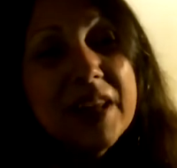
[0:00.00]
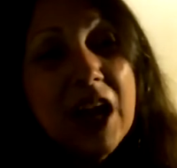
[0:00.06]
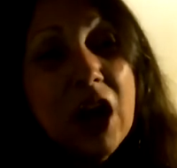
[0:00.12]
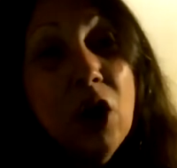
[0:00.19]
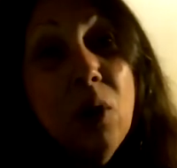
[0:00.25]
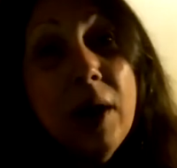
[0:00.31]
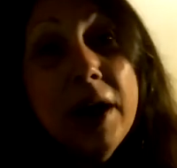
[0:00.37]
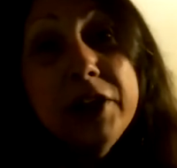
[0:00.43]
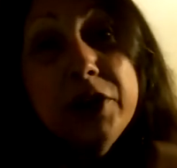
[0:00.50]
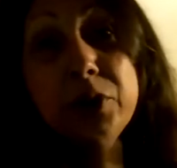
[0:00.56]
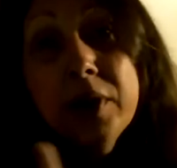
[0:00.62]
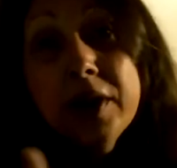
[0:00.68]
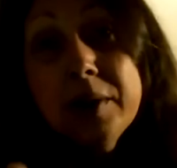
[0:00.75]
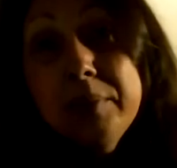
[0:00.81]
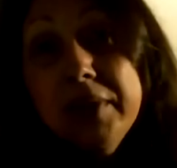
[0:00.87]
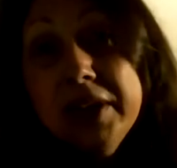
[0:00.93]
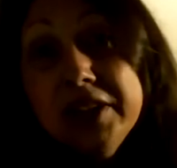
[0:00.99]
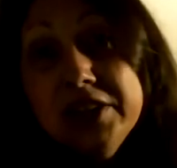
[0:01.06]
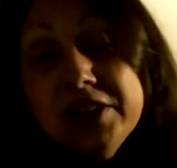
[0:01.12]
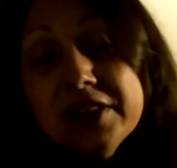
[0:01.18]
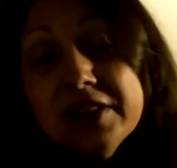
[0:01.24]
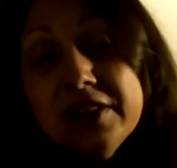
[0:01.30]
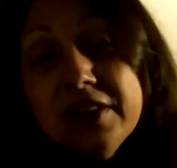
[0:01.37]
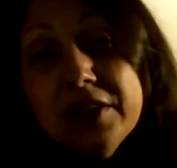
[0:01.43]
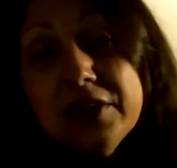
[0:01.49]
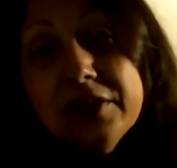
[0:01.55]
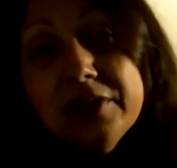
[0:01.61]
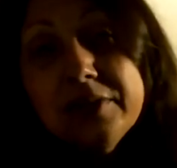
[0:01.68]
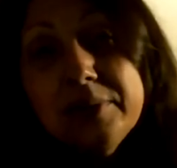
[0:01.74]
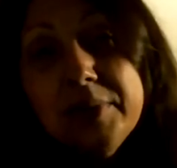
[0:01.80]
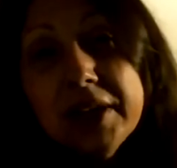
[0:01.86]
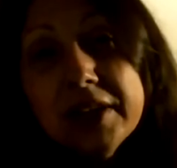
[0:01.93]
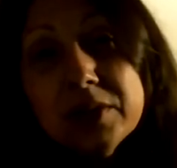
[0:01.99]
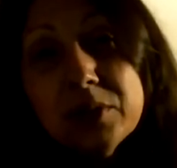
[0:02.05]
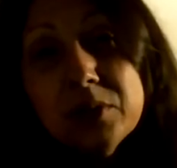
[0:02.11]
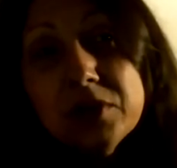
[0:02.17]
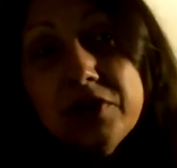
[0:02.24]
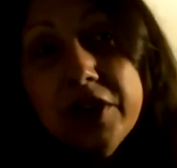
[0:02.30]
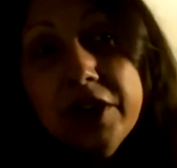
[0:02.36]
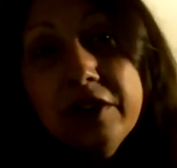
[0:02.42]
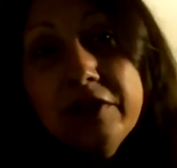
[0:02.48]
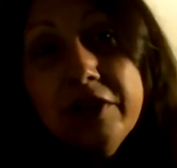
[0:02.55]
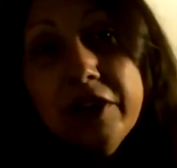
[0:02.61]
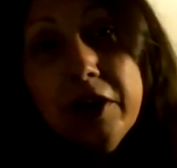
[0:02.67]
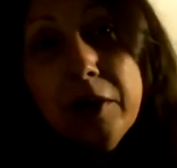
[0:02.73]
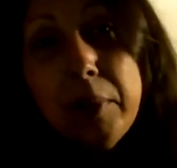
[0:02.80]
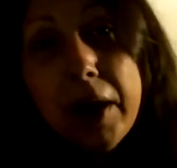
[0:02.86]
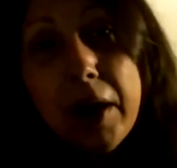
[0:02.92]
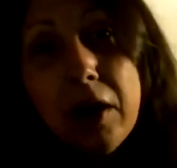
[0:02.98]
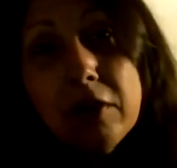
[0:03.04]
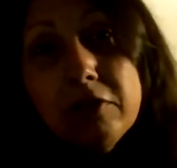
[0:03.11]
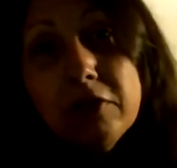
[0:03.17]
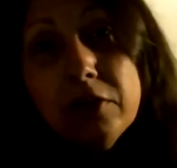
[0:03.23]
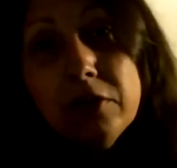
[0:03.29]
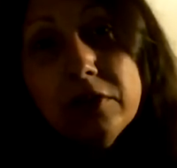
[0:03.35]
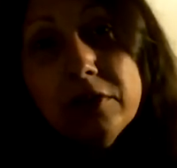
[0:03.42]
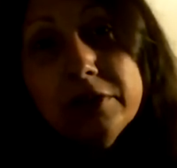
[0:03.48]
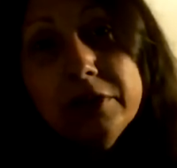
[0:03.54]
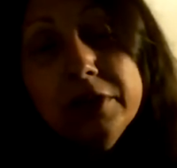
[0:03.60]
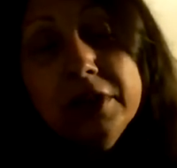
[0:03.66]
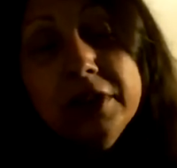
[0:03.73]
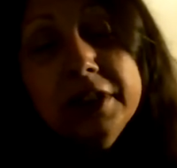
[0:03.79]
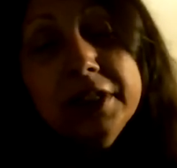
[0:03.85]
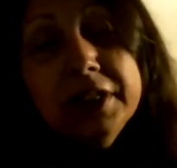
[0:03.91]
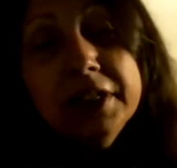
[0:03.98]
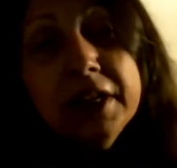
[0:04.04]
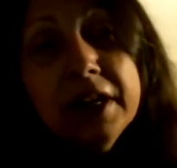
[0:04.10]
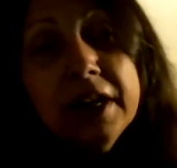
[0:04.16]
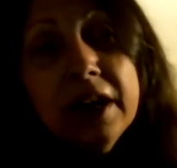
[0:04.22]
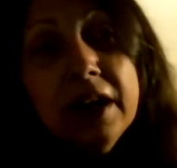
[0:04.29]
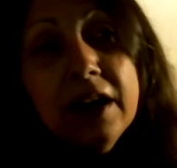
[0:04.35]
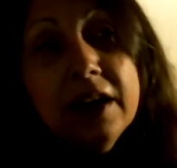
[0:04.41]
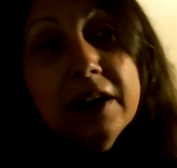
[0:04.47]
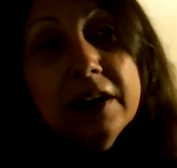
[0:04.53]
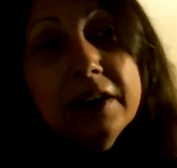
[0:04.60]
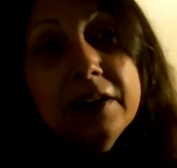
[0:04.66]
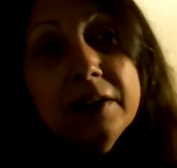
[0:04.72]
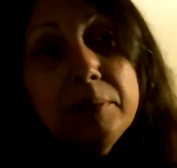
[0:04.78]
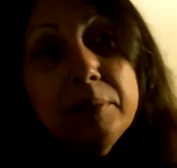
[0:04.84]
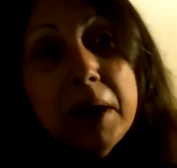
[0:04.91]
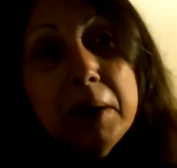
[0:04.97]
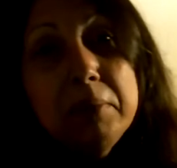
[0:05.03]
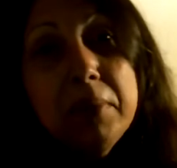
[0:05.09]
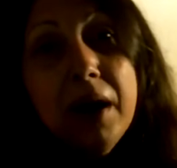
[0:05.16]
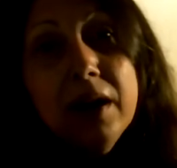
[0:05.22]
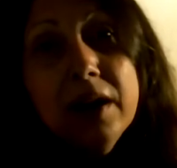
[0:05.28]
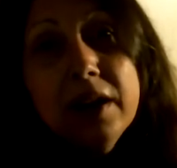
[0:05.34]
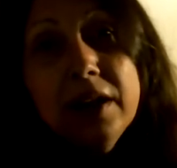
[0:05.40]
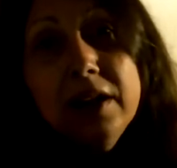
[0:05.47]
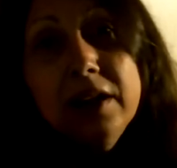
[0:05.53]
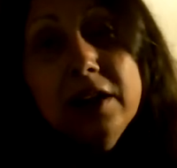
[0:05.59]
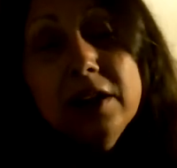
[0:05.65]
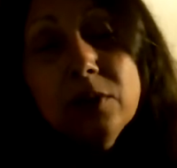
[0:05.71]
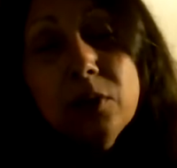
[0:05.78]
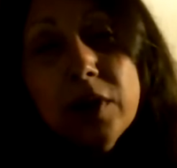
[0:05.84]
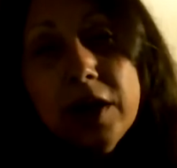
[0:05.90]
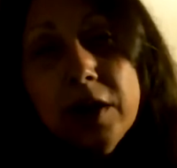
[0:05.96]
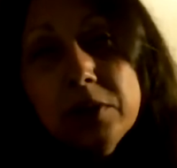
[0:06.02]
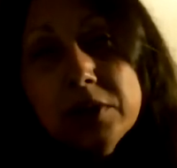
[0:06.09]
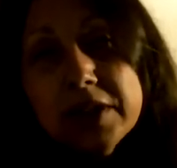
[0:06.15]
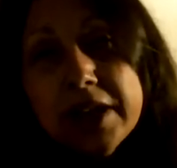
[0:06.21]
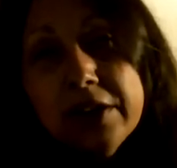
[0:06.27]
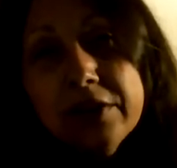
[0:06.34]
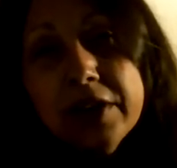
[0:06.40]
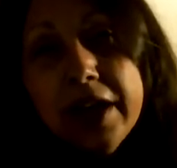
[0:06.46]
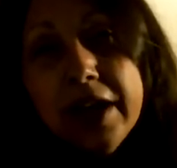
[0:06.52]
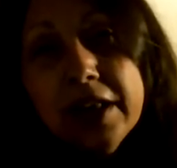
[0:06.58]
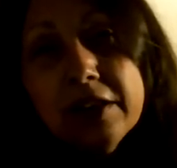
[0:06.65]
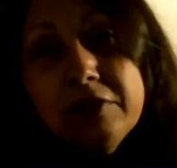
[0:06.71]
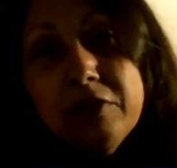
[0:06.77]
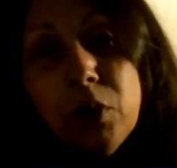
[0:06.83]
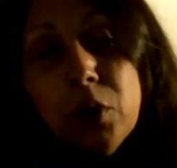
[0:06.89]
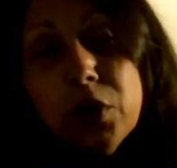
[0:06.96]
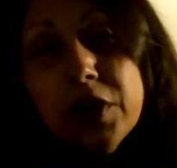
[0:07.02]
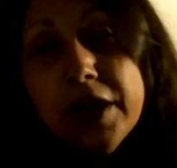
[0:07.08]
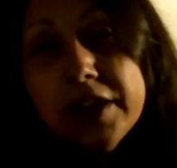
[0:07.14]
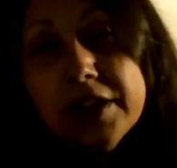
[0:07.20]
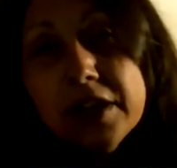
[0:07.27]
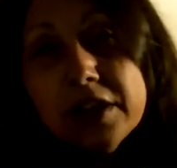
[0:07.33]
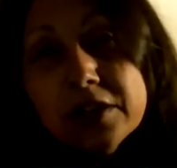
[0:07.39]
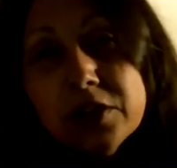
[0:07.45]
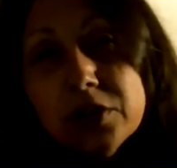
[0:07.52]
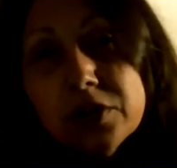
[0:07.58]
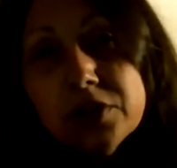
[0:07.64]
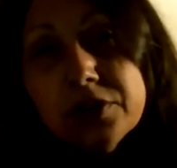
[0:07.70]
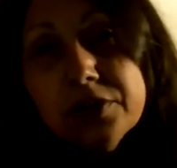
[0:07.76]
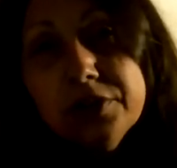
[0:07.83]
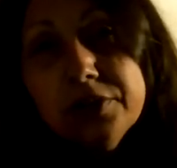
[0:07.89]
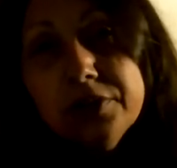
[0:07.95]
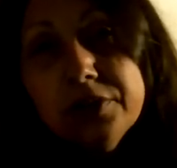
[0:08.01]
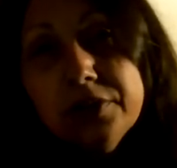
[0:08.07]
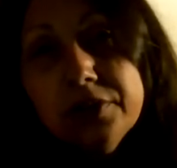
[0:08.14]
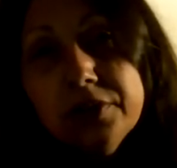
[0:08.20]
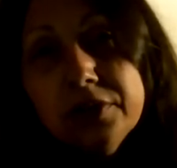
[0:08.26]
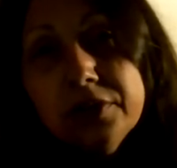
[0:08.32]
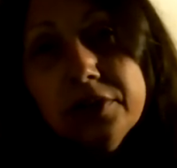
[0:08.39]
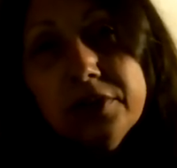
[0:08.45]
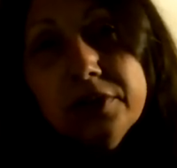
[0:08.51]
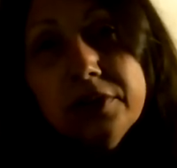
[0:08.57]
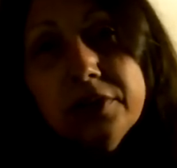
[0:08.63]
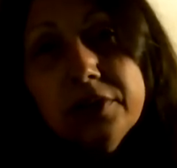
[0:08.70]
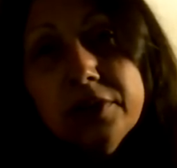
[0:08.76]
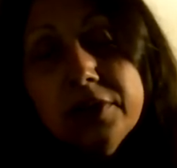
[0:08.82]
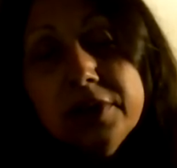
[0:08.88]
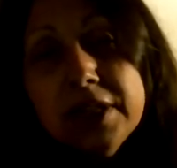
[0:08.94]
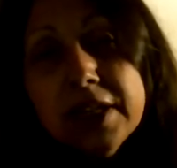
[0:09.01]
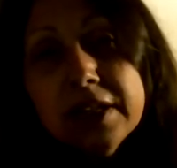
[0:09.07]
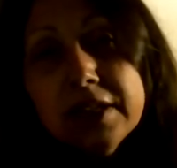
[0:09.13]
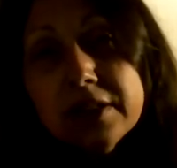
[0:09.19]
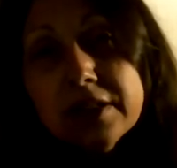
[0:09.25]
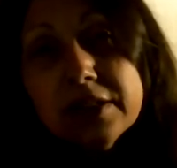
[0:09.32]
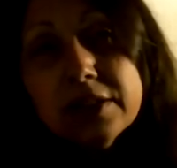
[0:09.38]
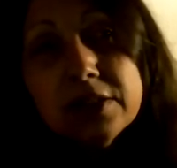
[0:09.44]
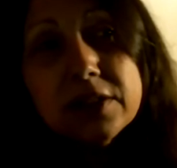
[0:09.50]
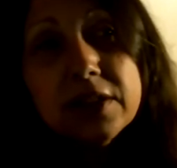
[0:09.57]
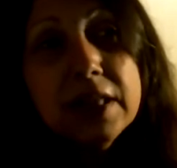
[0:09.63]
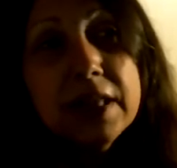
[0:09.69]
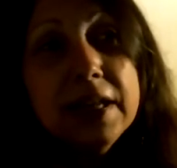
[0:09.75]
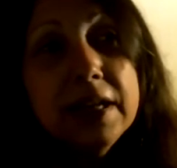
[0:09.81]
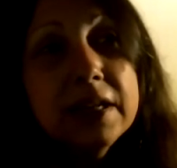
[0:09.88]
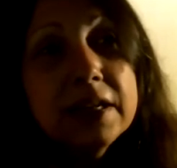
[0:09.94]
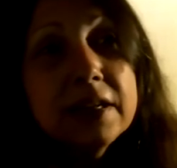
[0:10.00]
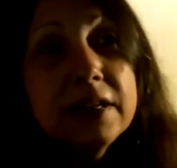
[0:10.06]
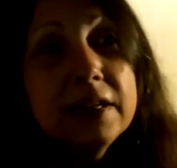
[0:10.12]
Oh, I do want to mention, though, because it was very, very powerful. My mind, when I was out in California at Dr. Dennis's clinic,